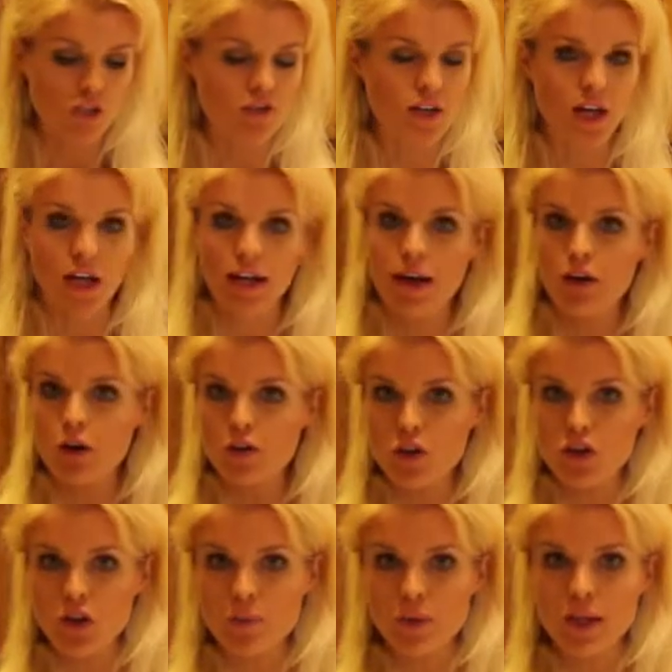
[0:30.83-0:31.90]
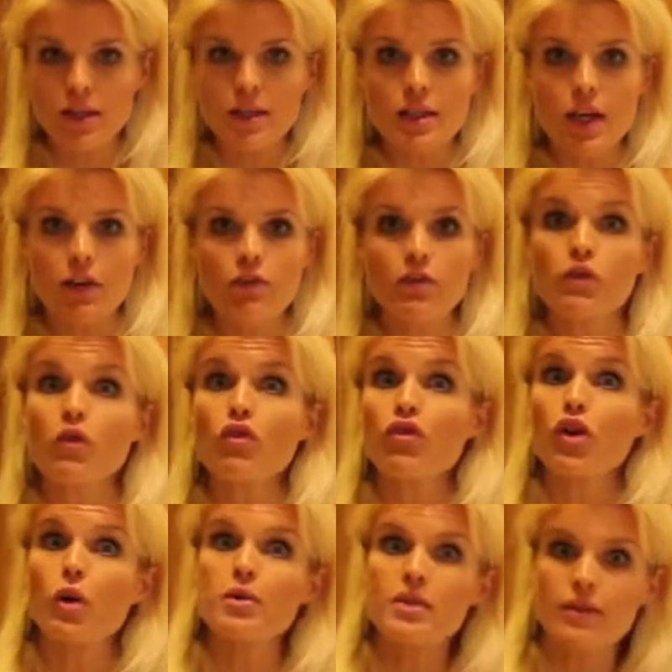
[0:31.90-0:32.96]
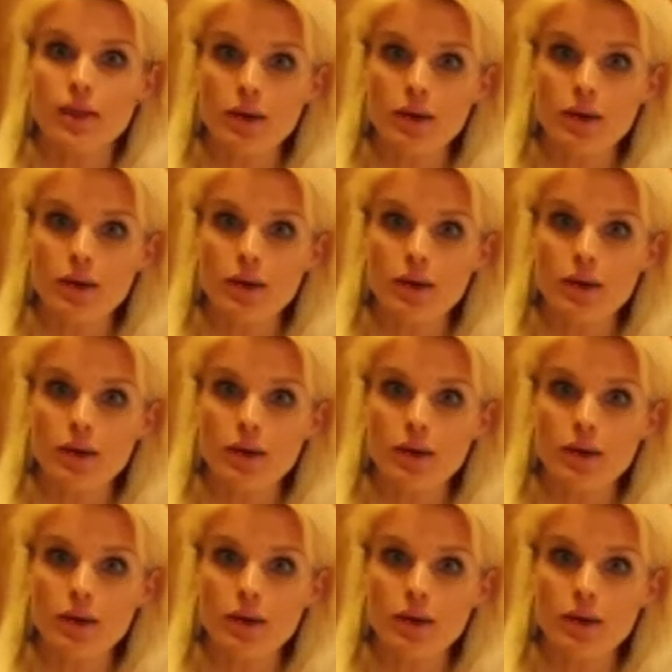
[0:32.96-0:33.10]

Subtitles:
I've taken out all the giblets and I've frozen